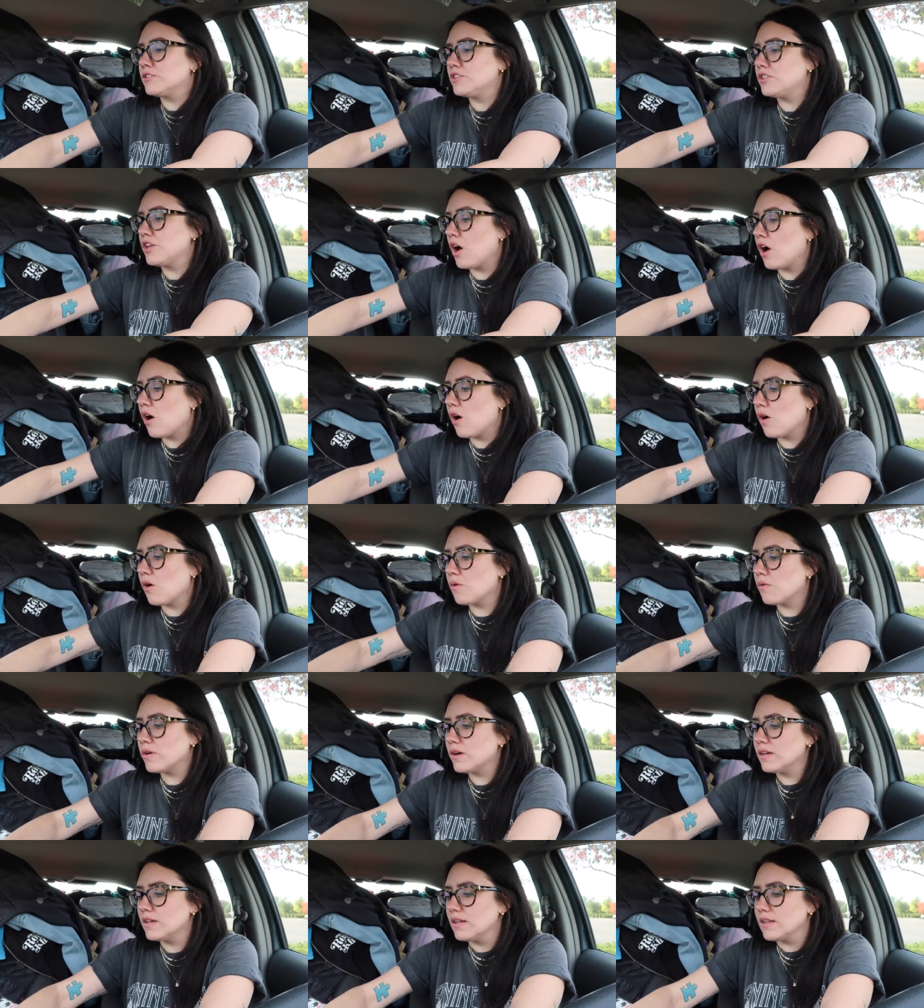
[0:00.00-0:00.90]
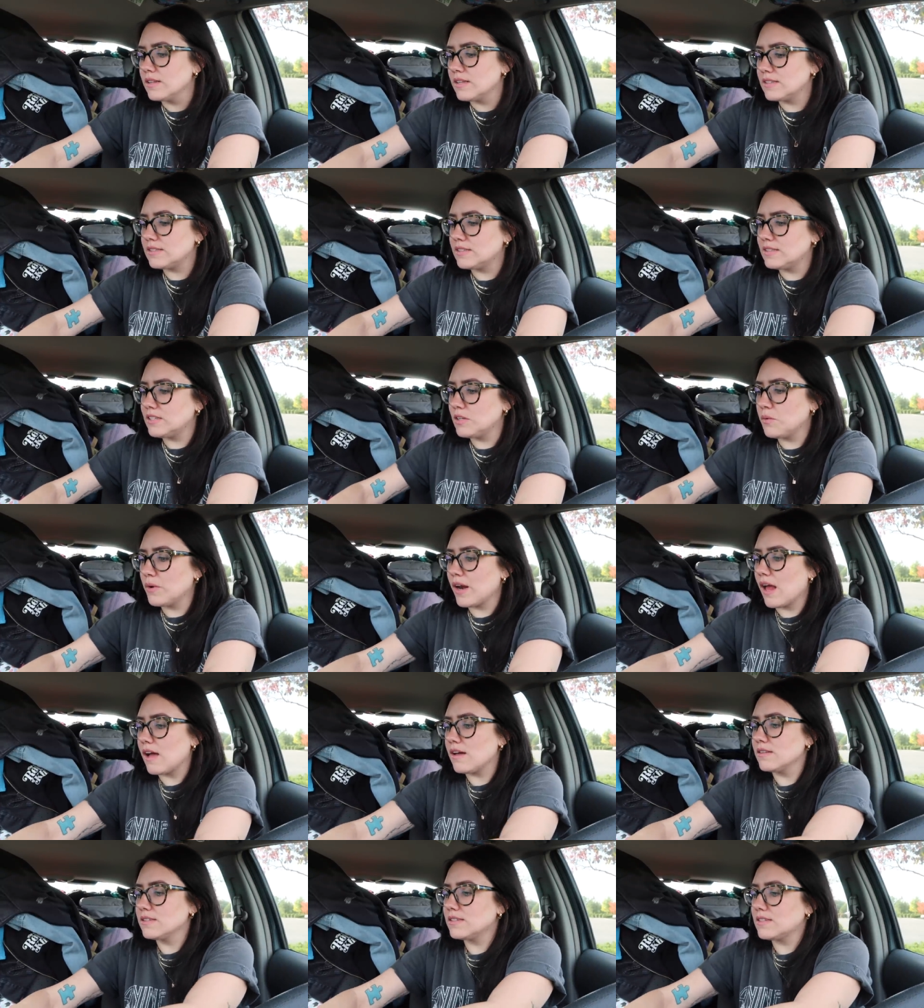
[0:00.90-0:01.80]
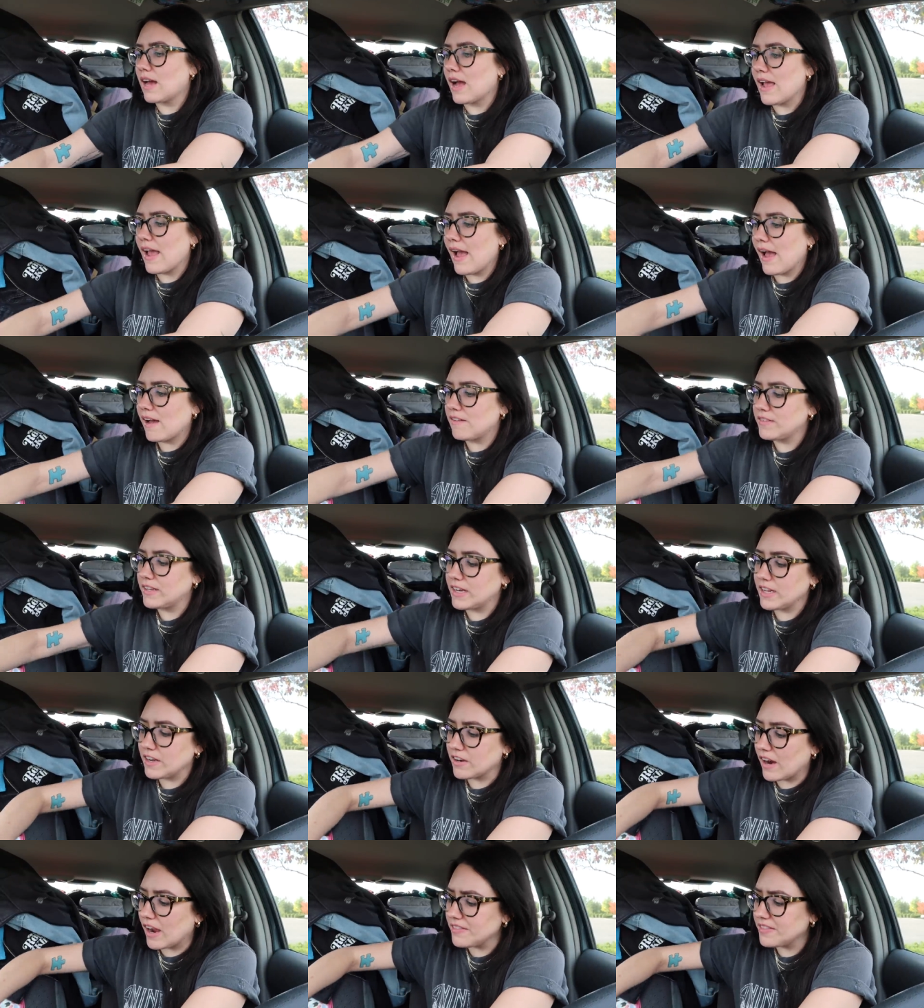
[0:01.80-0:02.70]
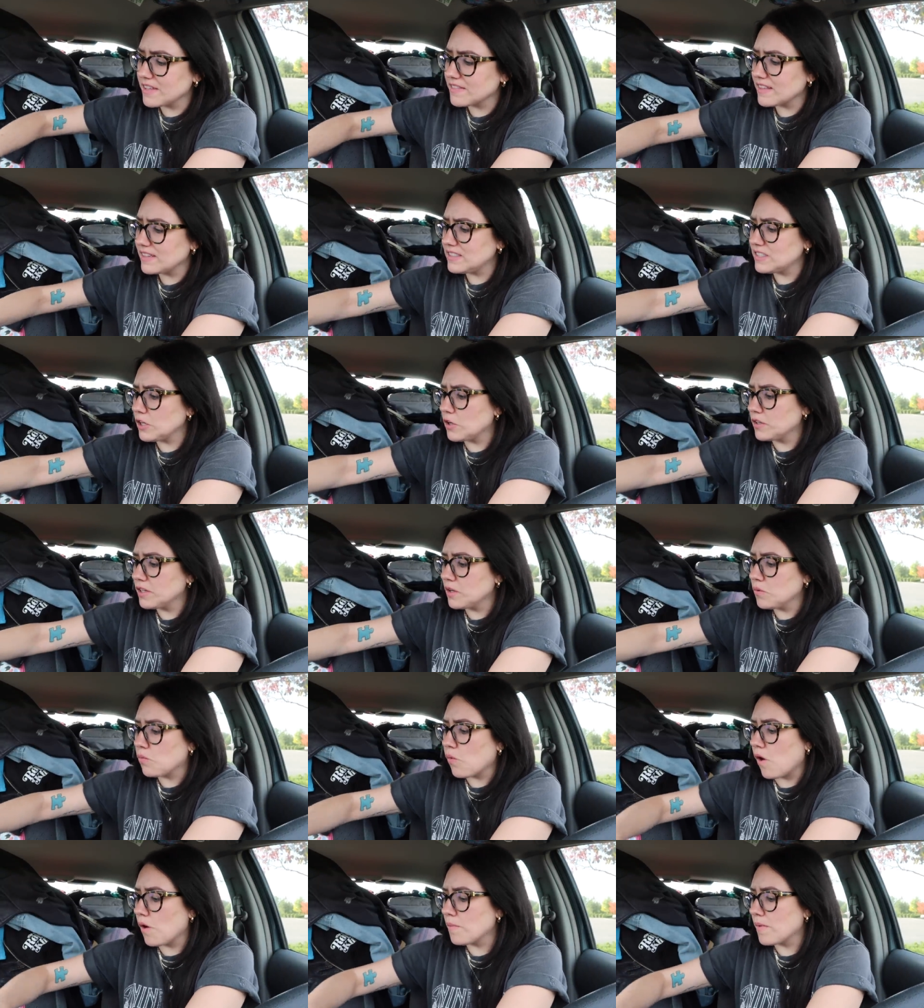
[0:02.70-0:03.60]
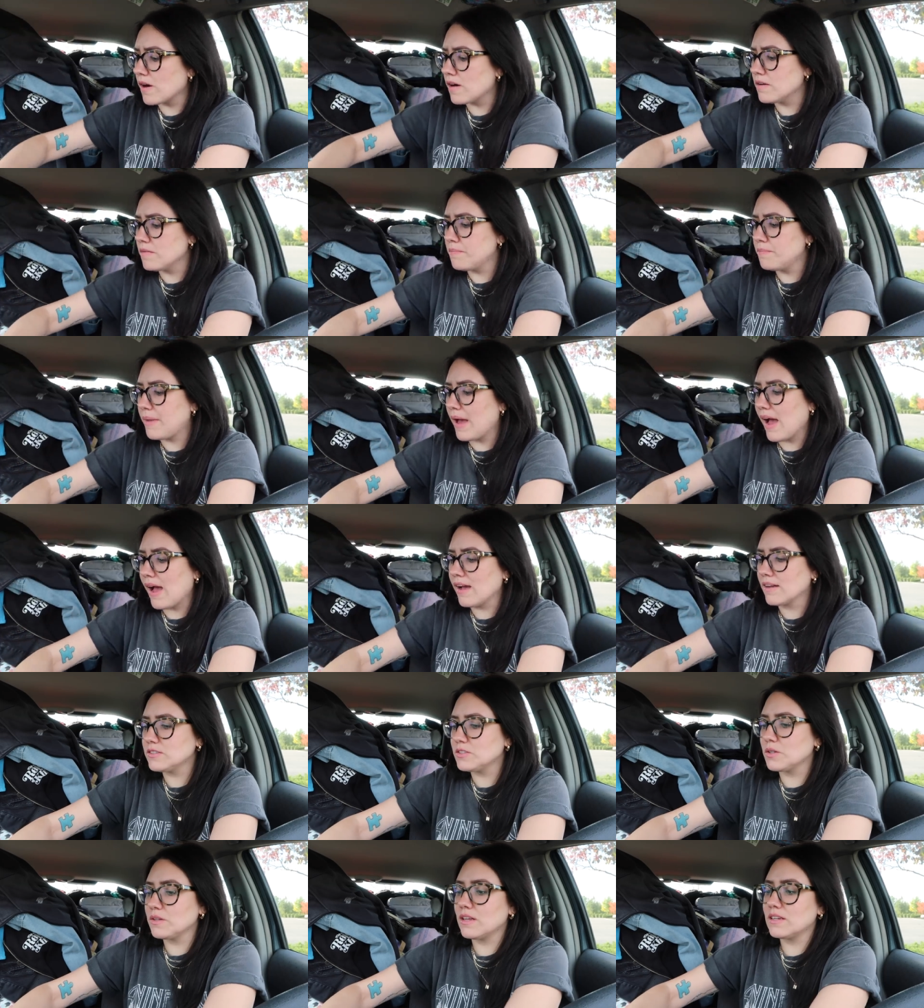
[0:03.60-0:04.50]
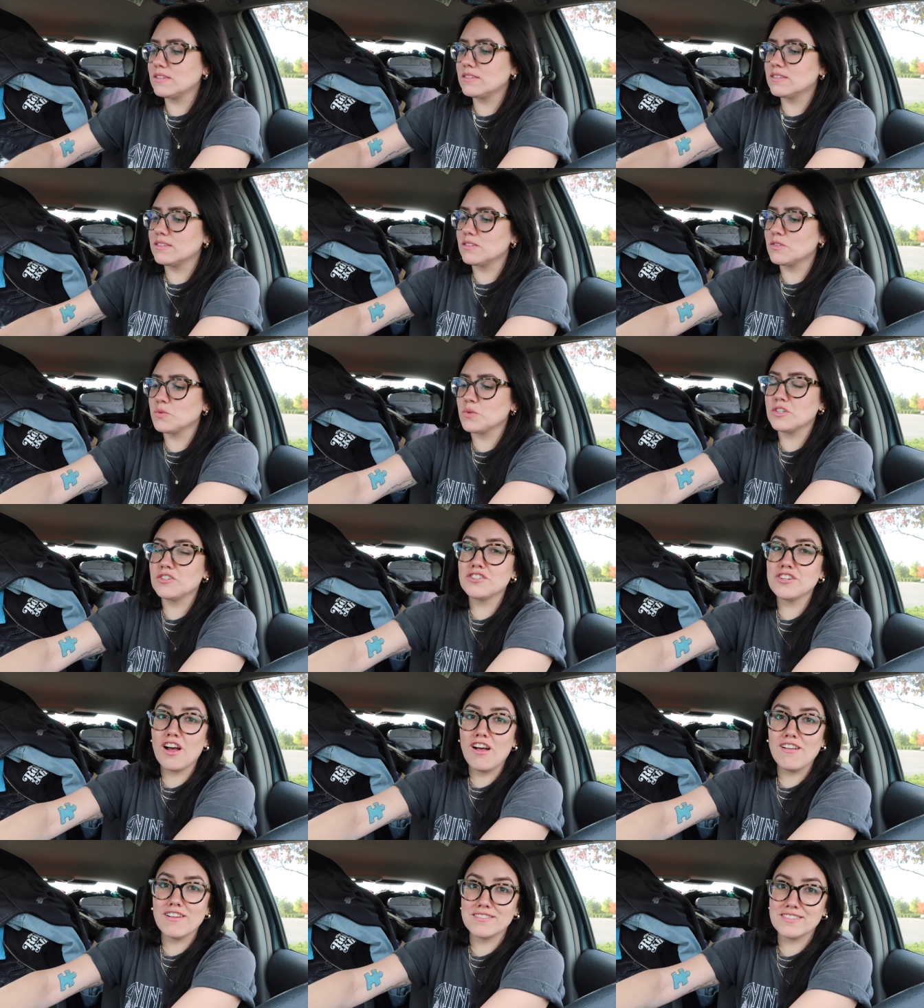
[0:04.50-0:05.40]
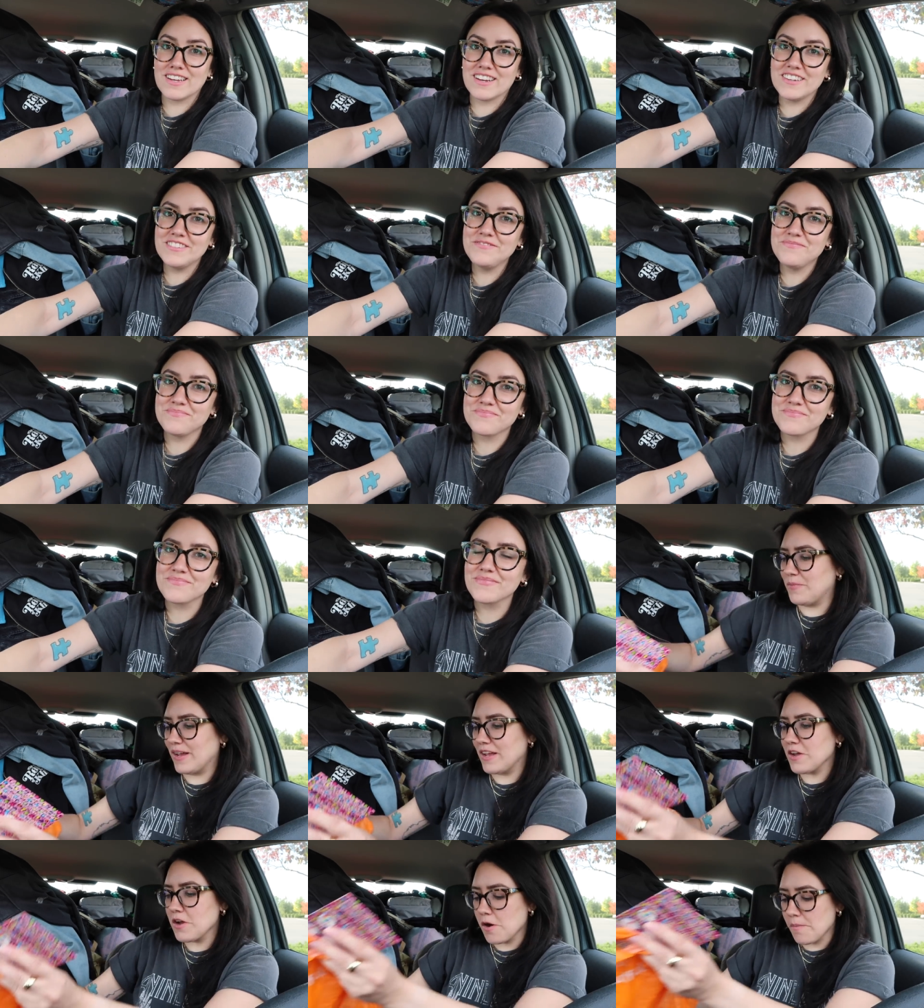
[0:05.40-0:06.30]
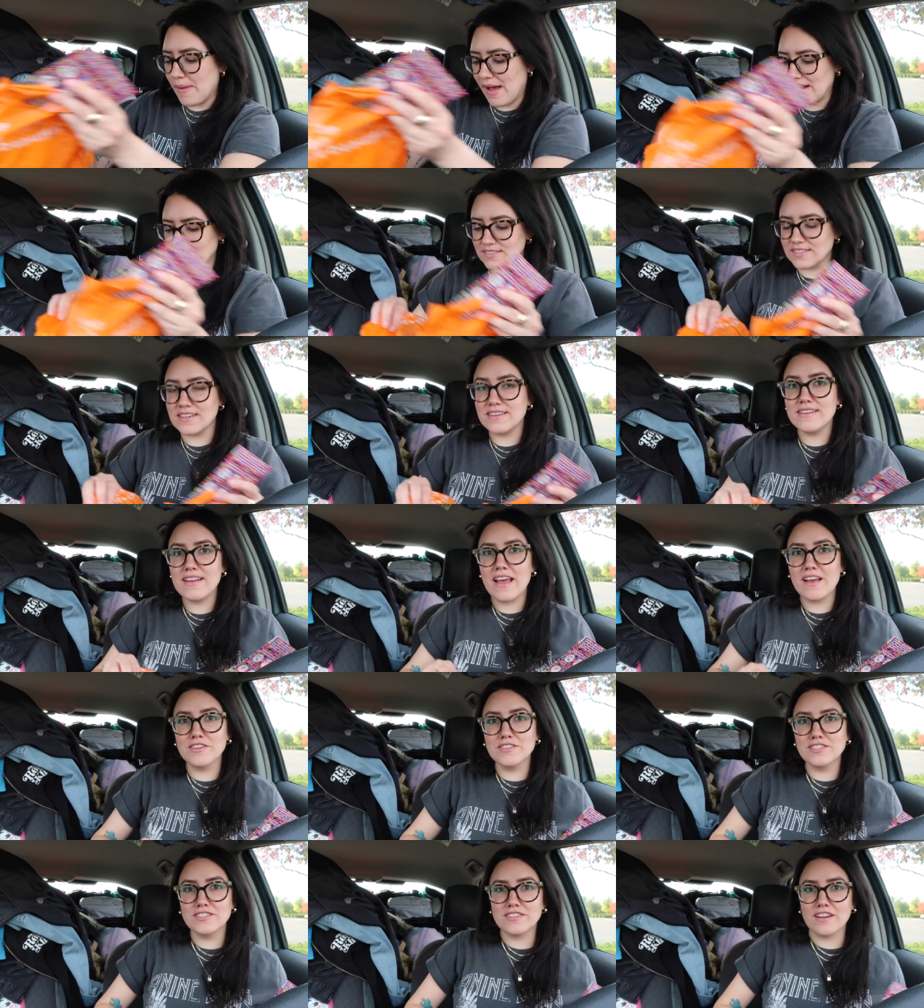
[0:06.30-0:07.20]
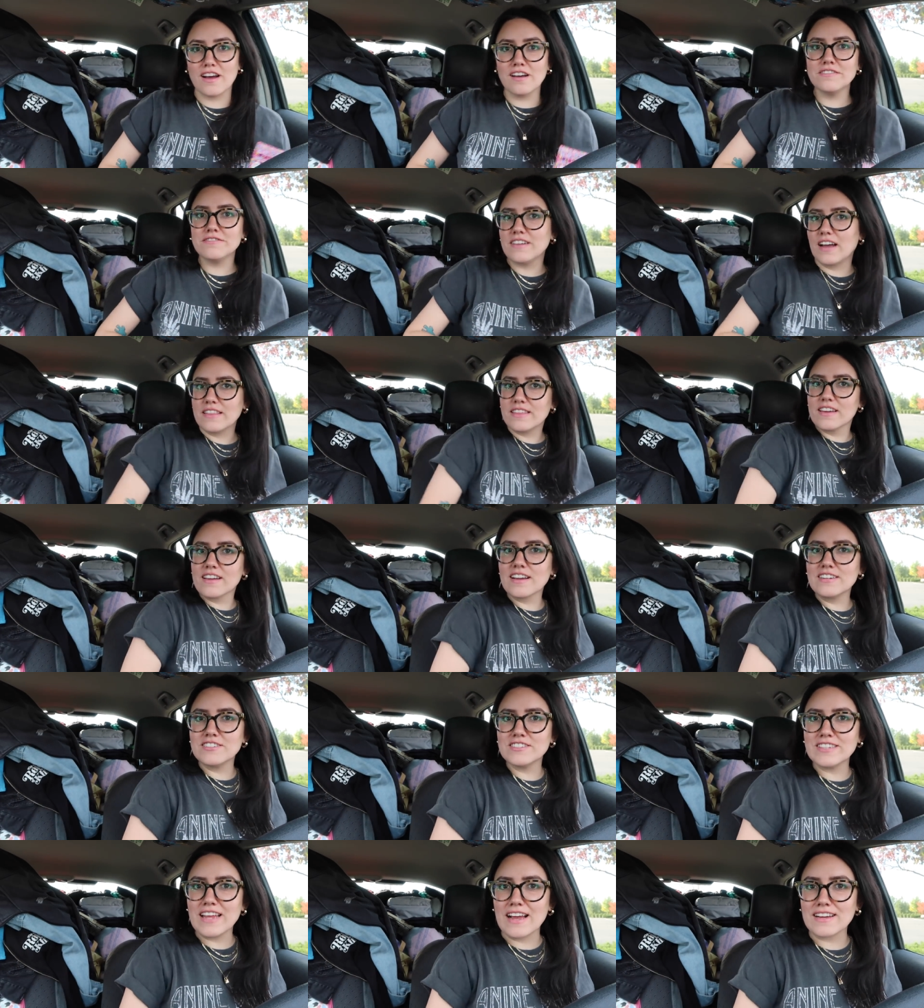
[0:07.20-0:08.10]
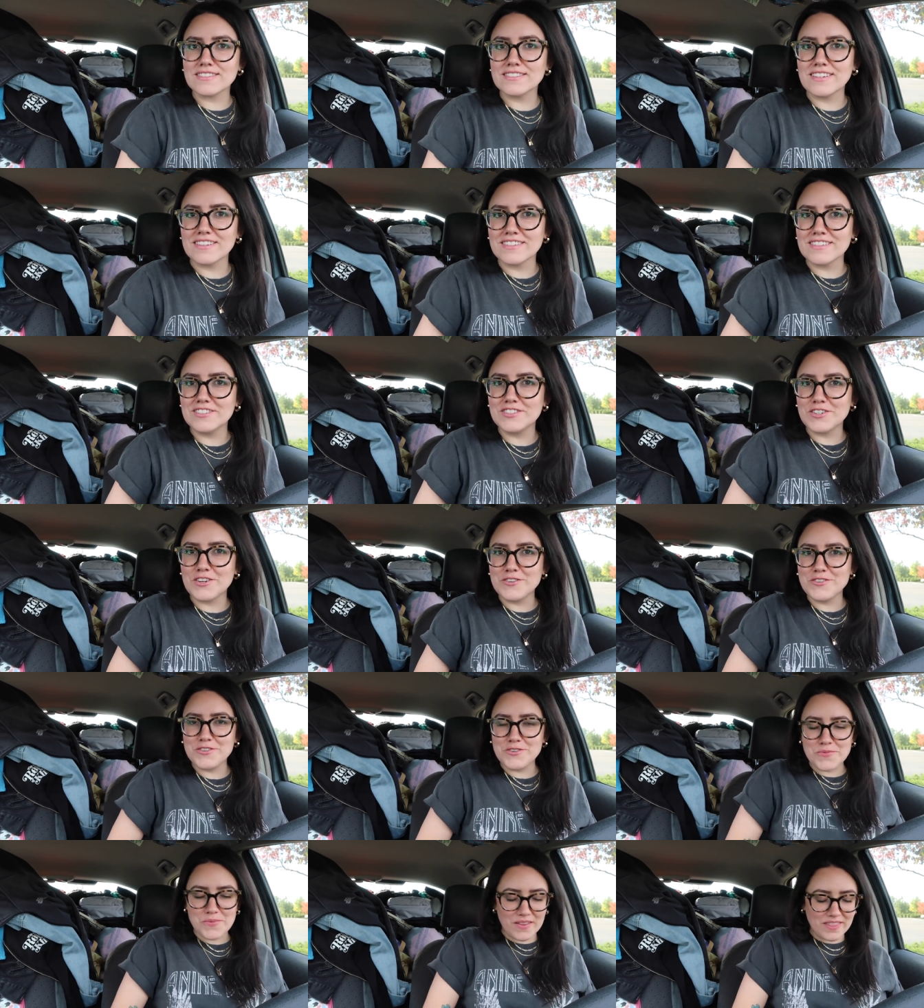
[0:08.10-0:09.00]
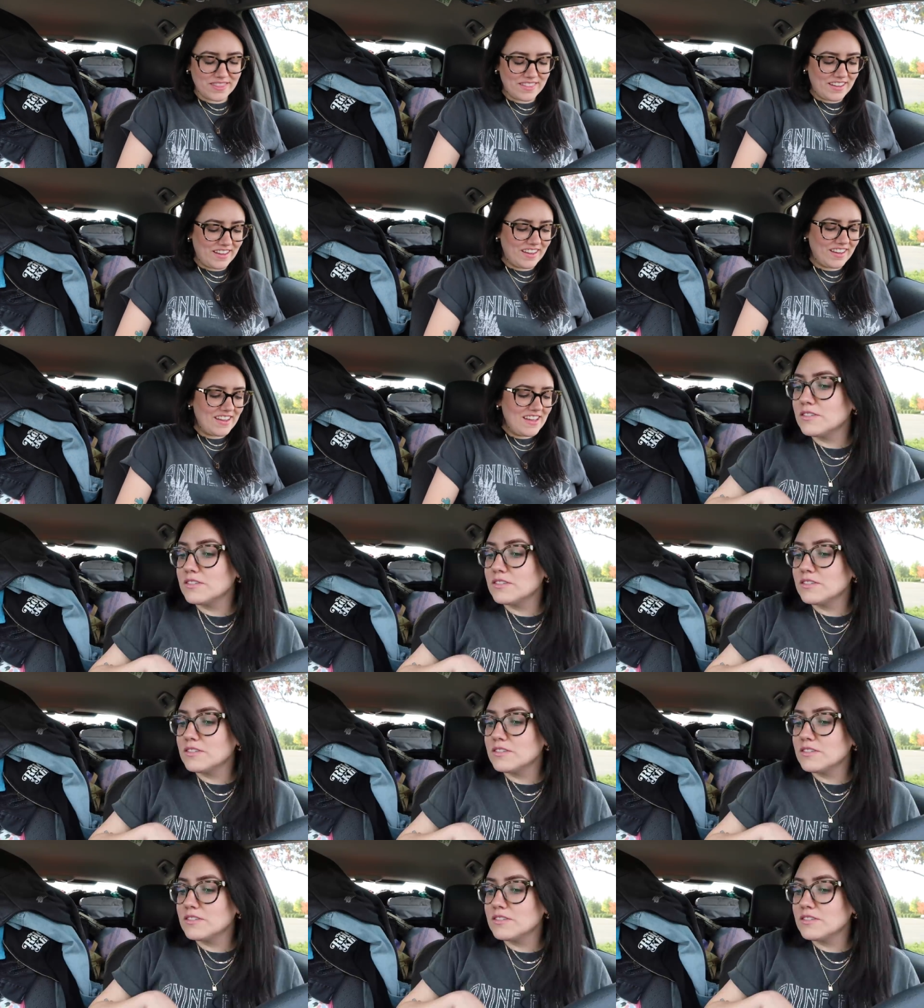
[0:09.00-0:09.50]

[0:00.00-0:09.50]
So let's see what else I have in here. I think that's the only Walmart bag. So let's switch to Ulta. We can go back to nail stuff. I think I just accidentally showed you one thing.